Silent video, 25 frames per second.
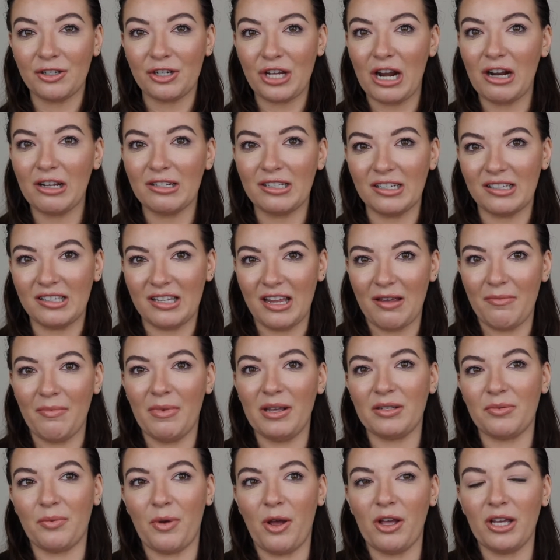Shout out to Tim
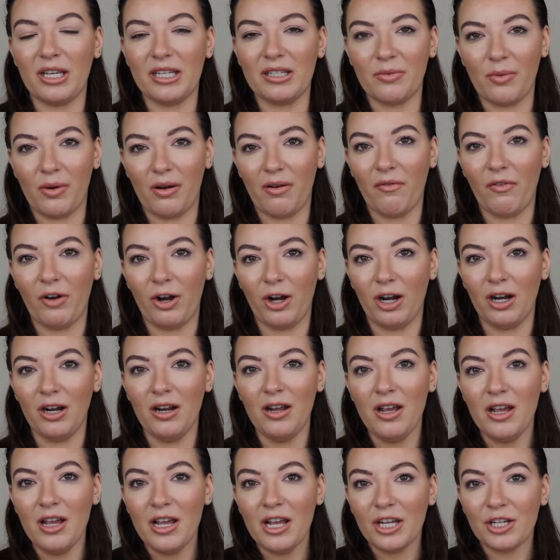as well. He's one of
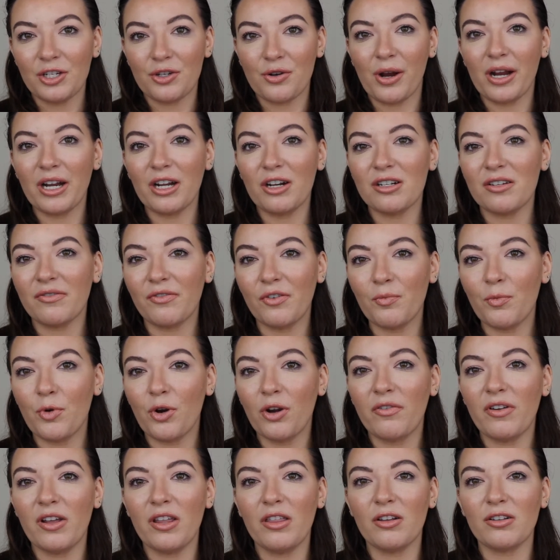our trainers for
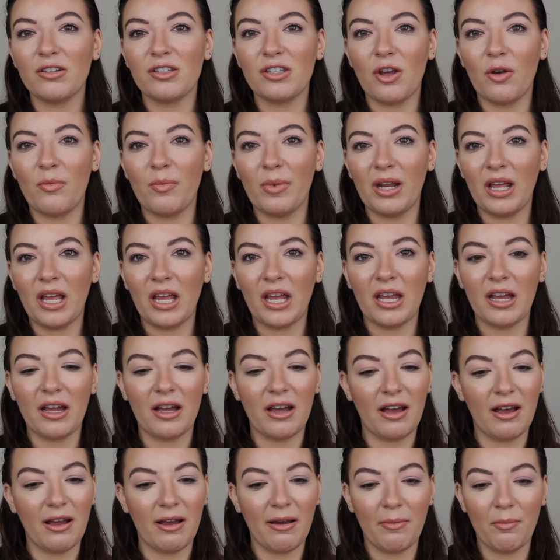Morphe. There's so many
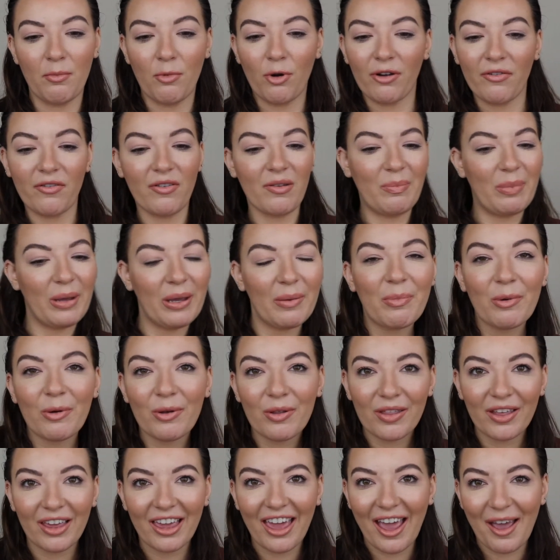Morphe
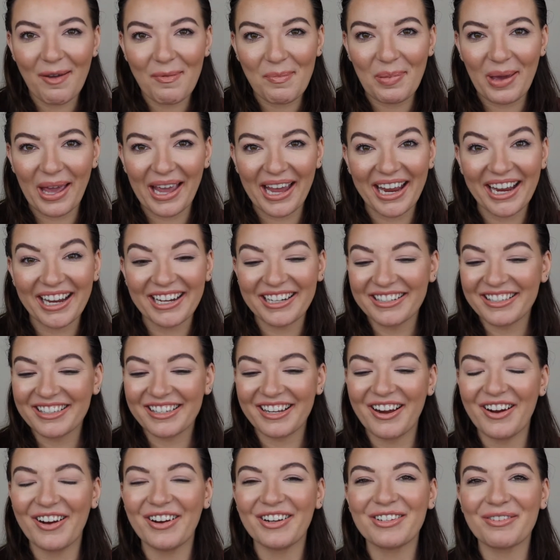people in the campaign,
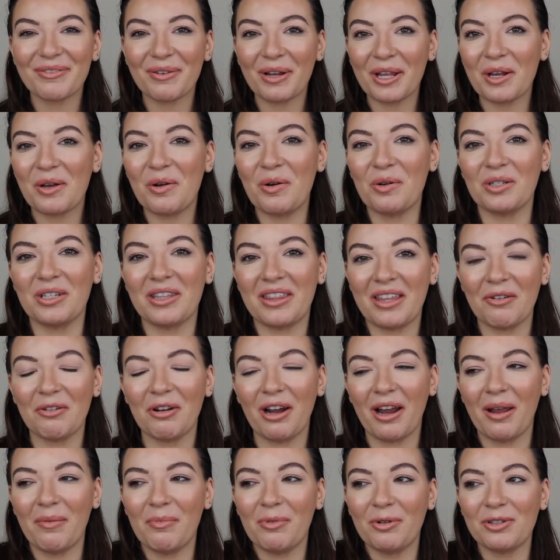so it's really cool that they
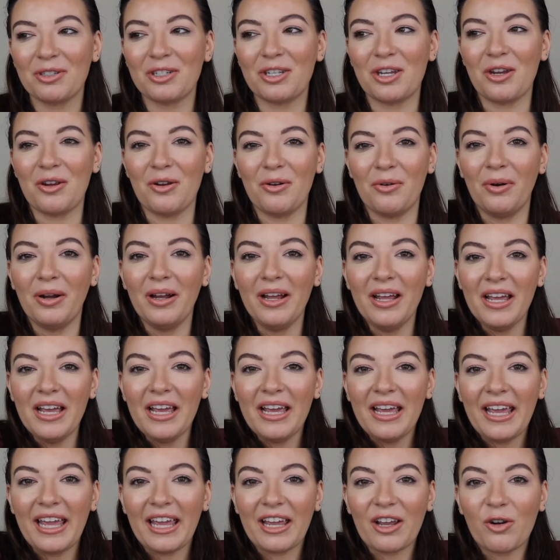were able to
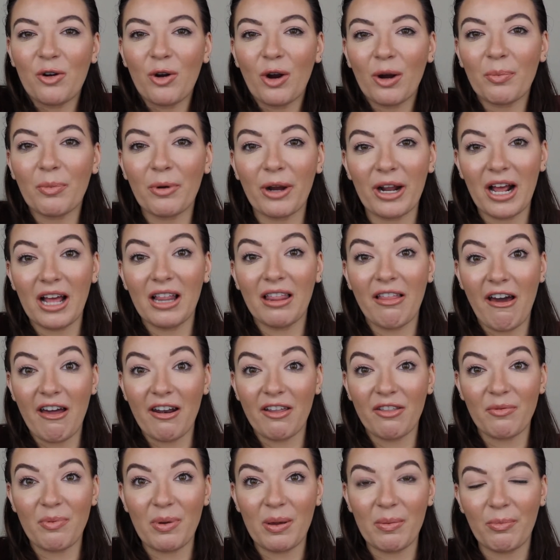incorporate a
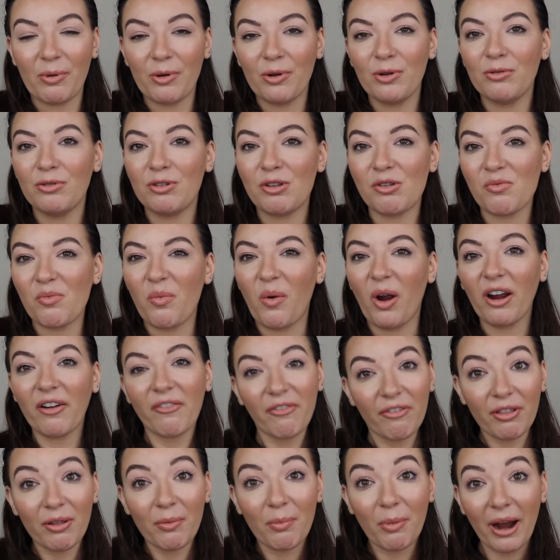lot of the people who do
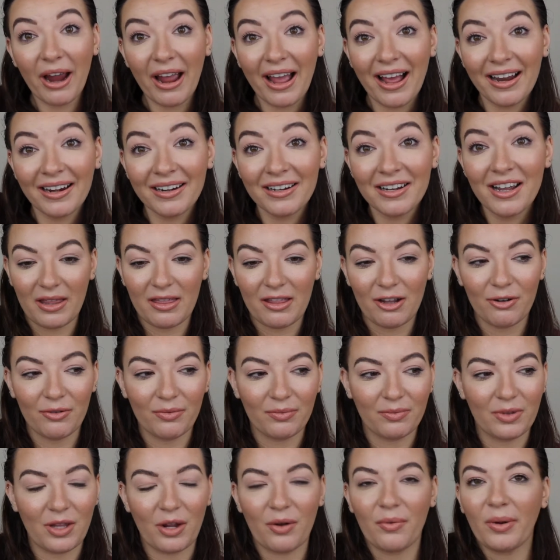work for the brand, and
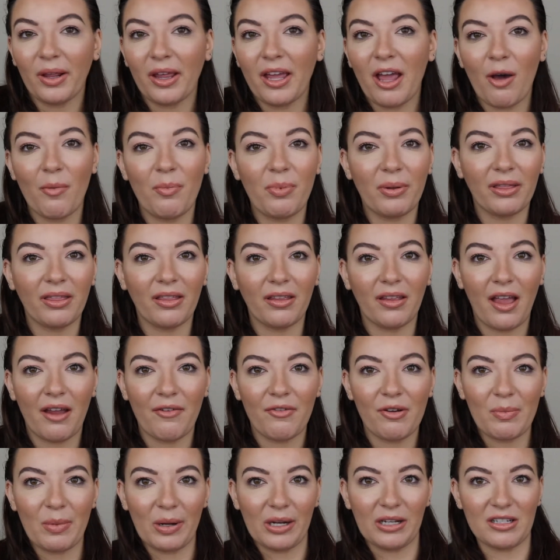they're really helping
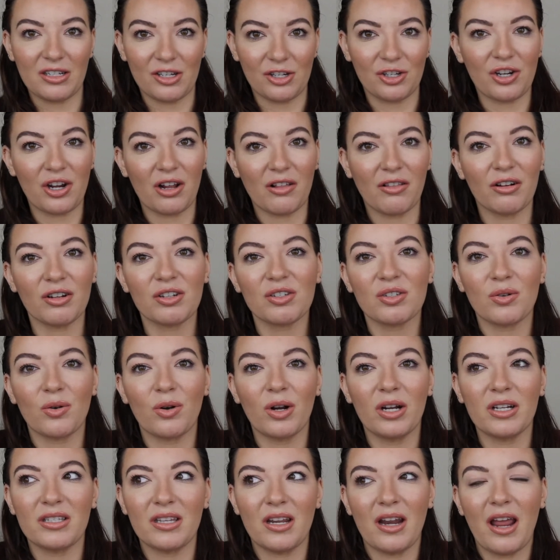everybody to share their
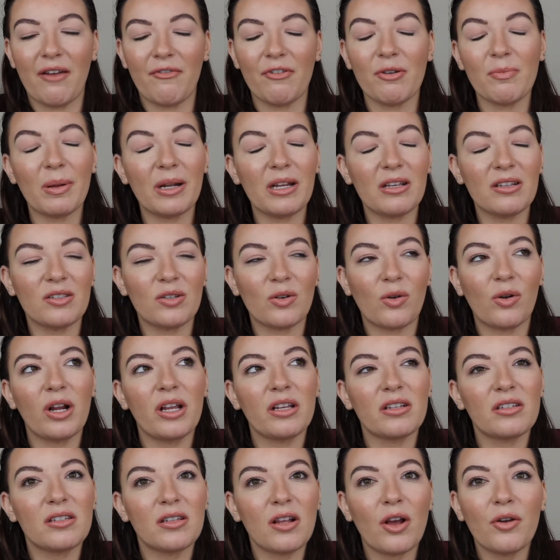stories, and everybody's
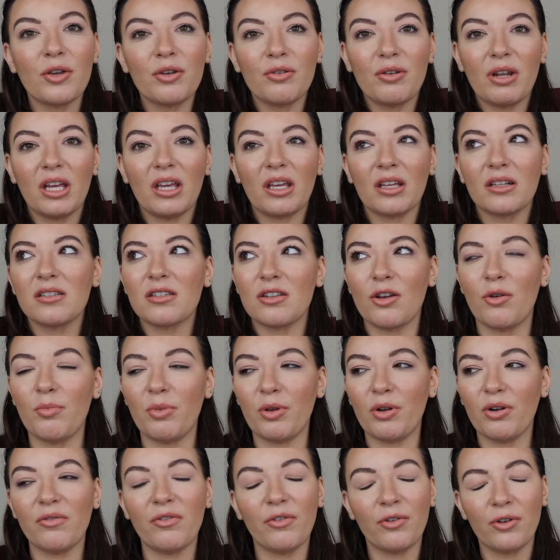story is so unique and so
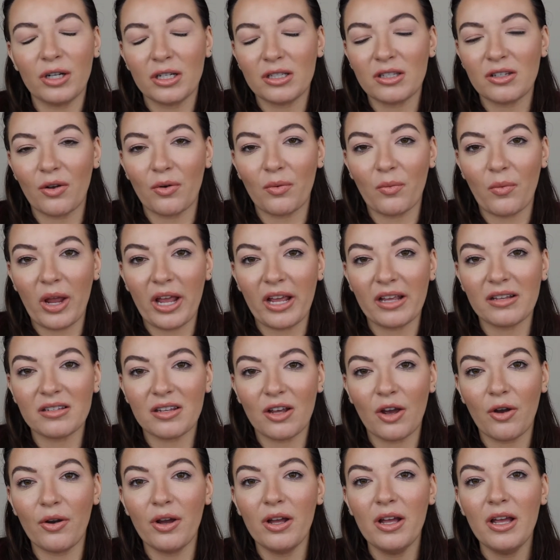beautiful in its own way.
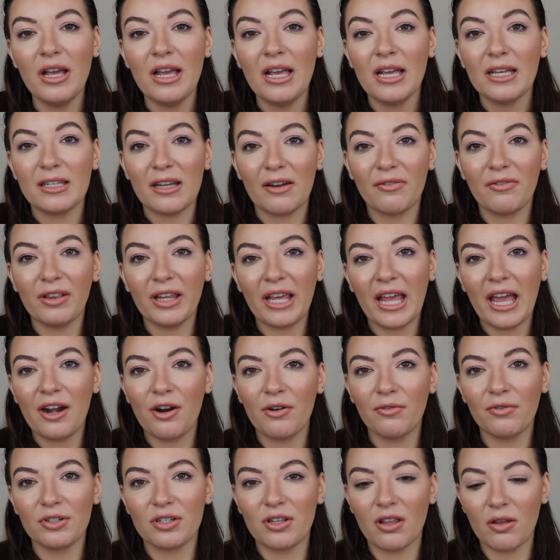So definitely head
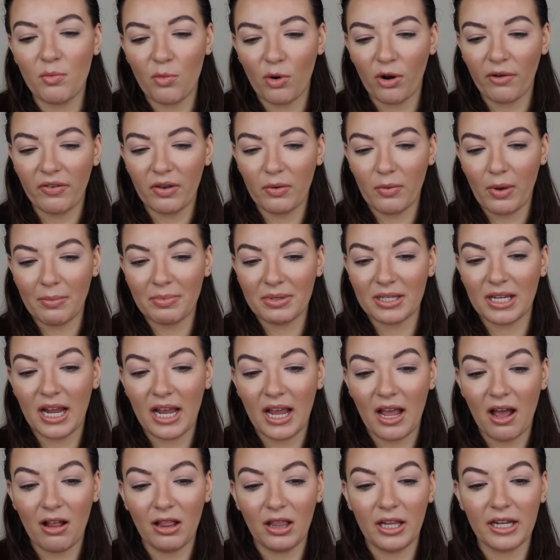over to the Morphe
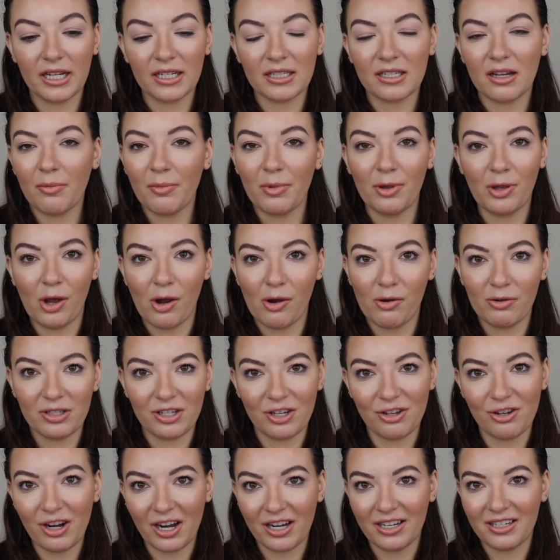website. I'll link it down below
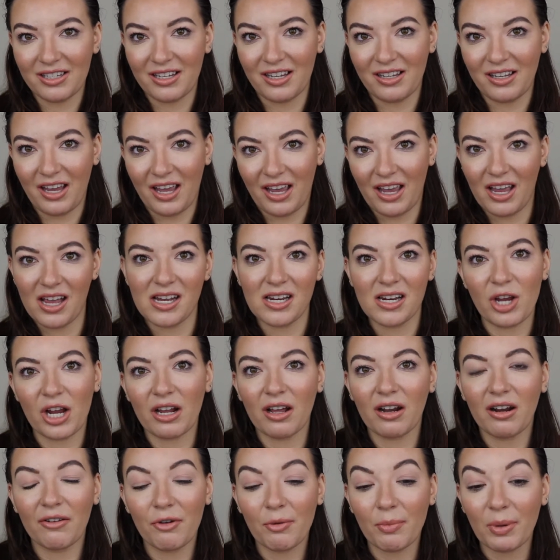so you guys can
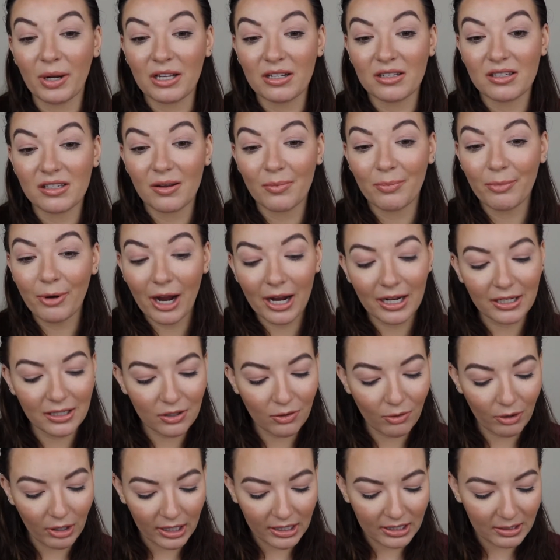check out everybody's Pride
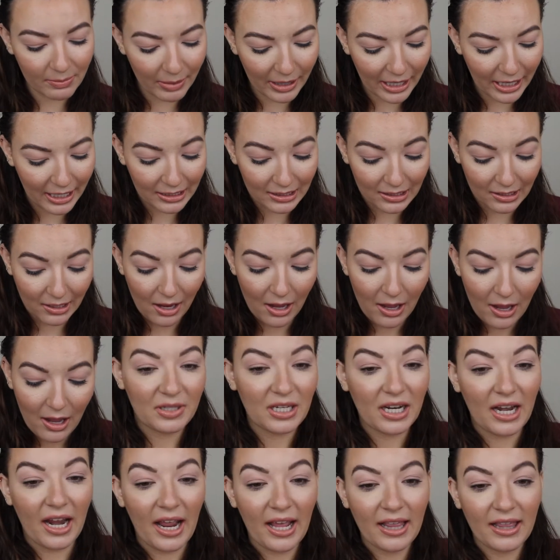stories. But
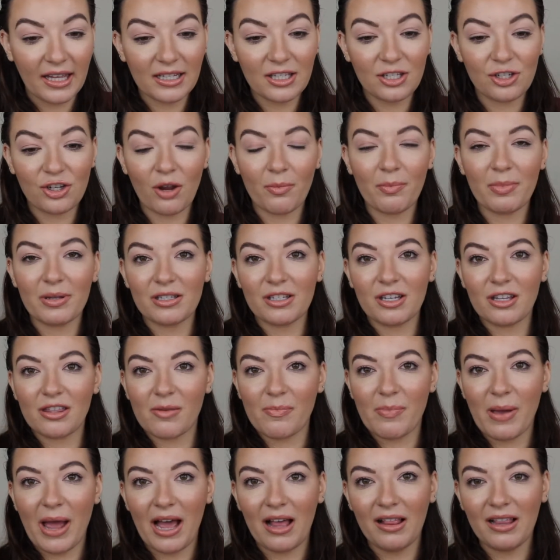today, let's jump into
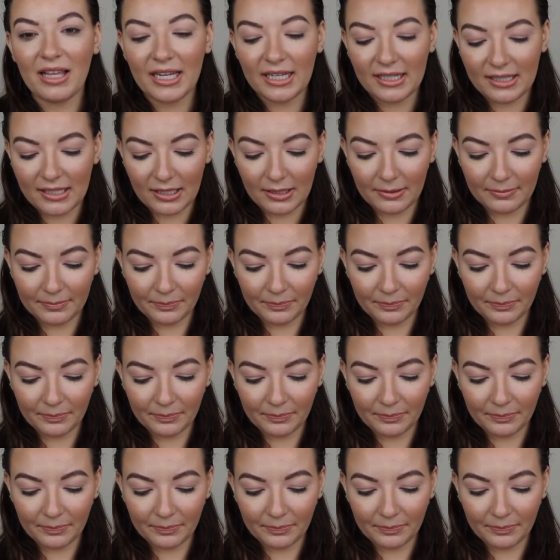the palette.